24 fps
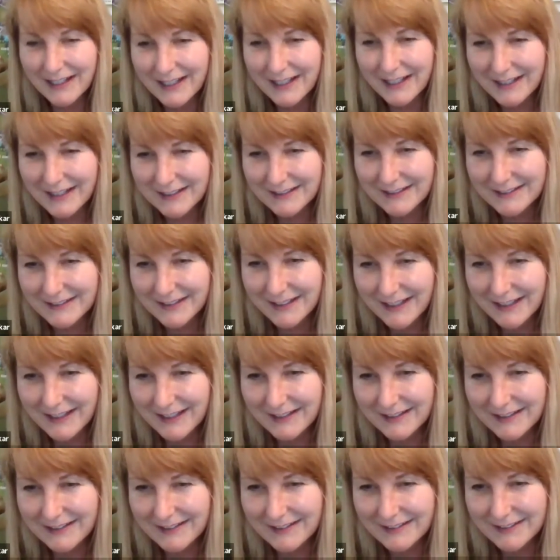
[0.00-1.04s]
It
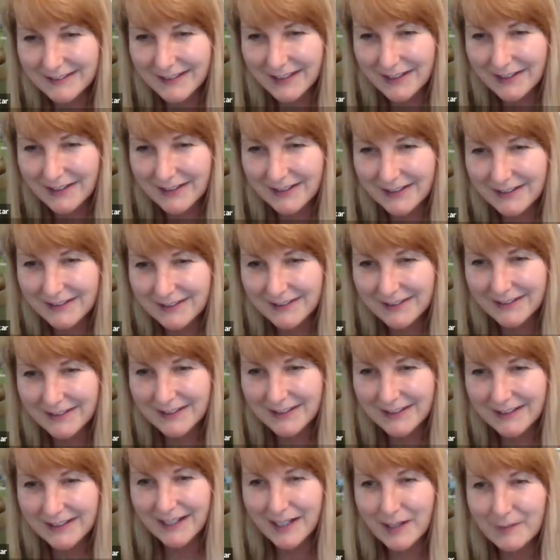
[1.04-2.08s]
says, there it is.
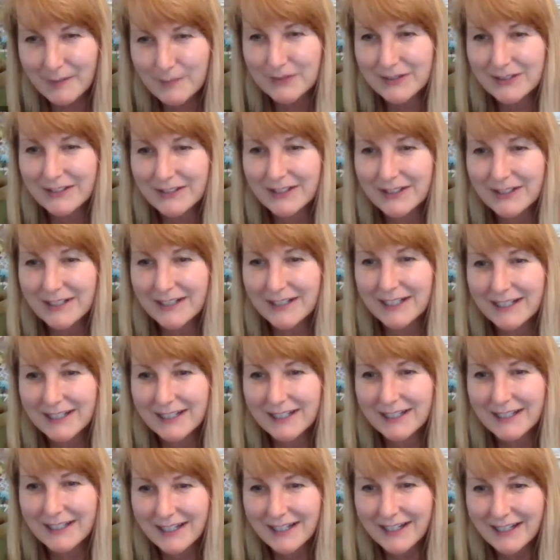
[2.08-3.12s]
I'm sorry.
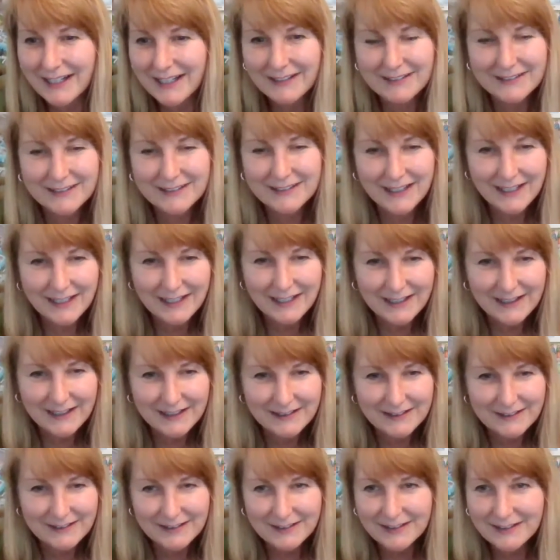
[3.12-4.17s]
It
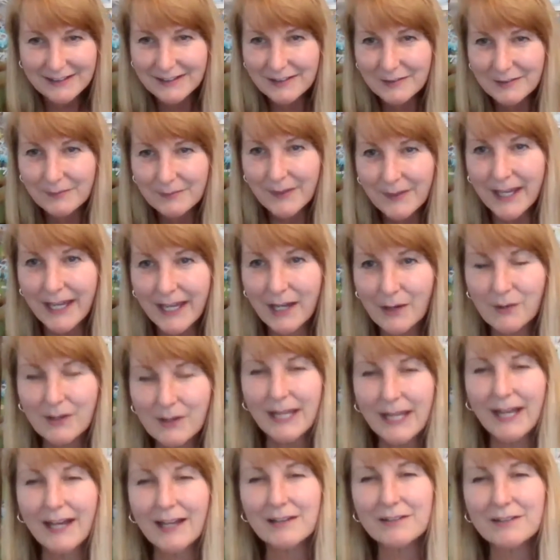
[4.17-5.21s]
says, how are
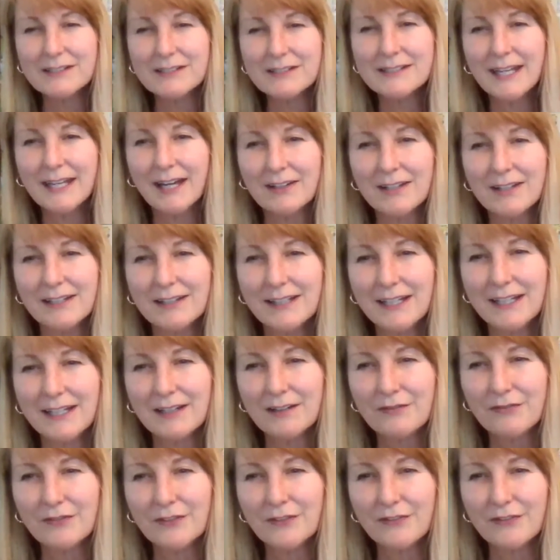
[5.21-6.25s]
calories
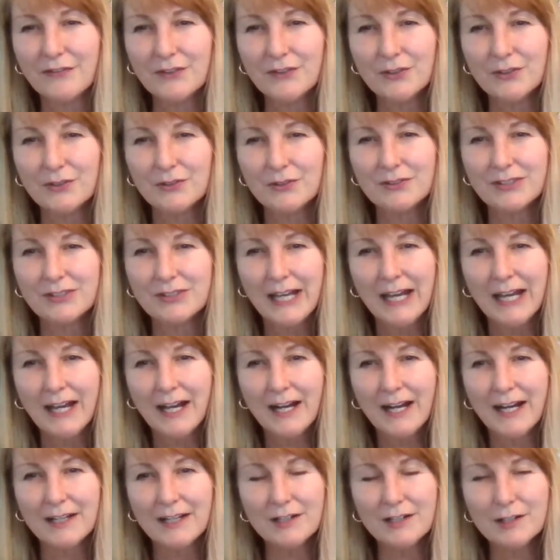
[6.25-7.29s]
calculated for foods?
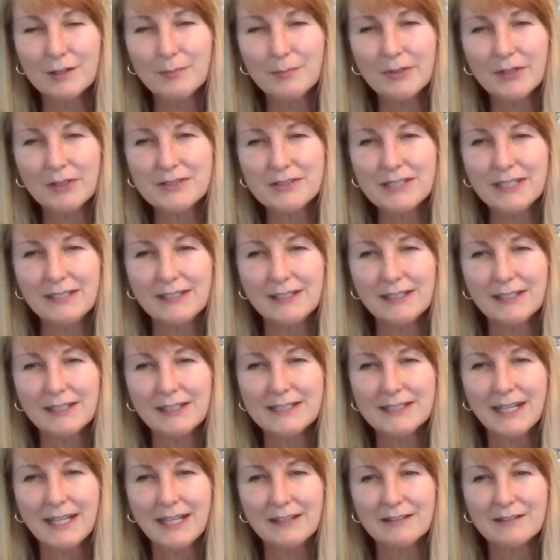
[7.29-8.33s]
I heard protein
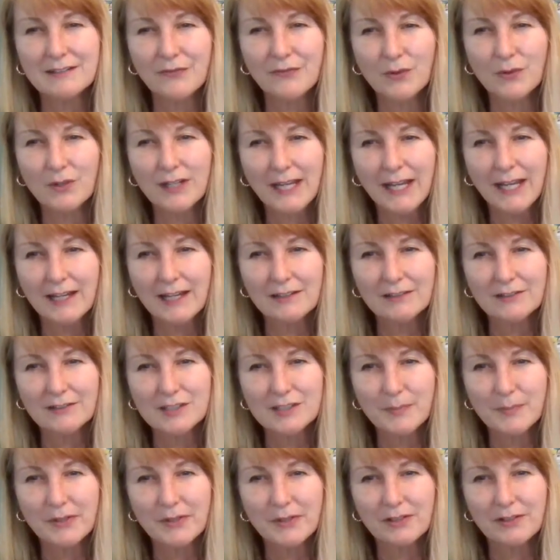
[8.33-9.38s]
contains four
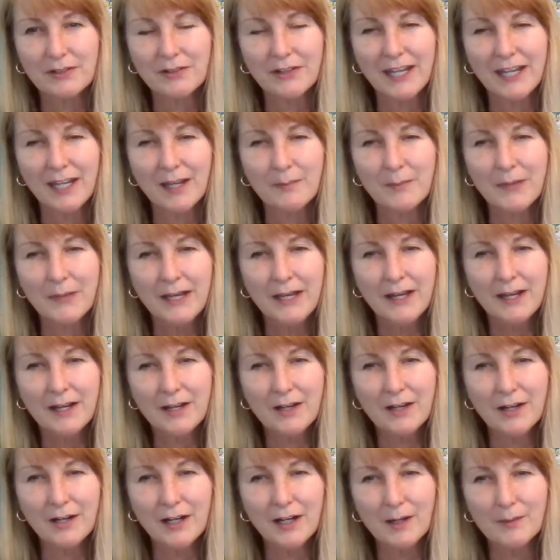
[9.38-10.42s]
calories per gram,
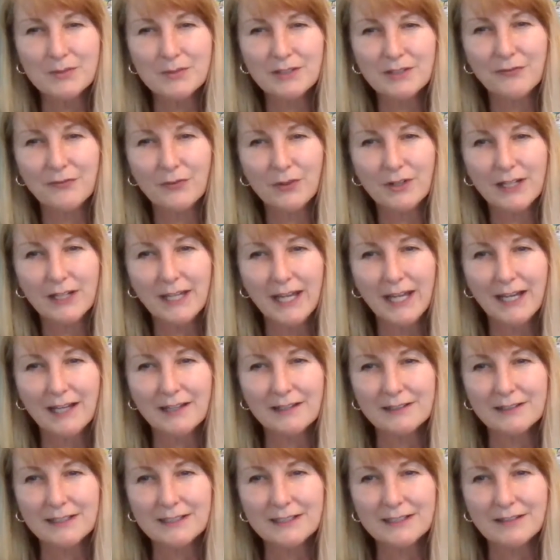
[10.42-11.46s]
carbs are four
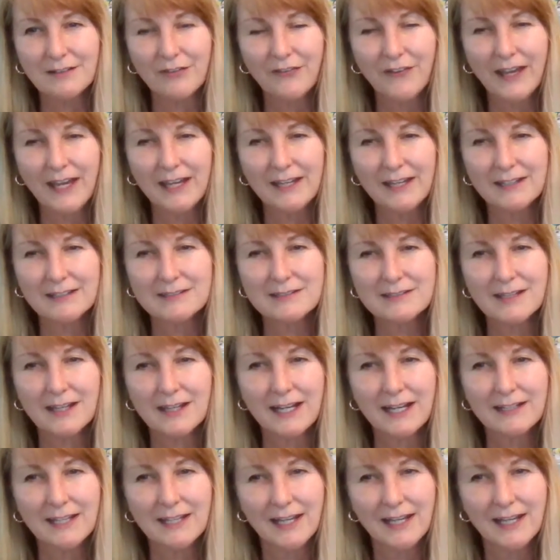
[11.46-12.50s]
calories, and fat is
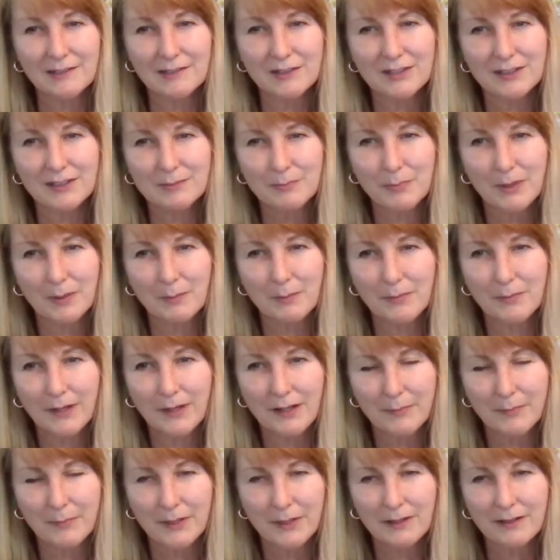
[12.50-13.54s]
nine calories per,
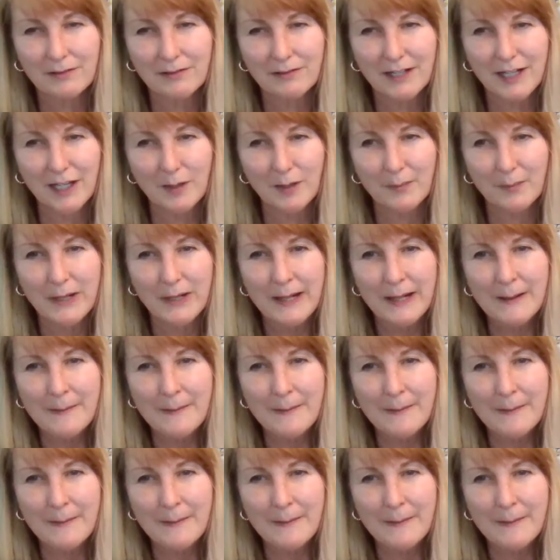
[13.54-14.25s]
per gram.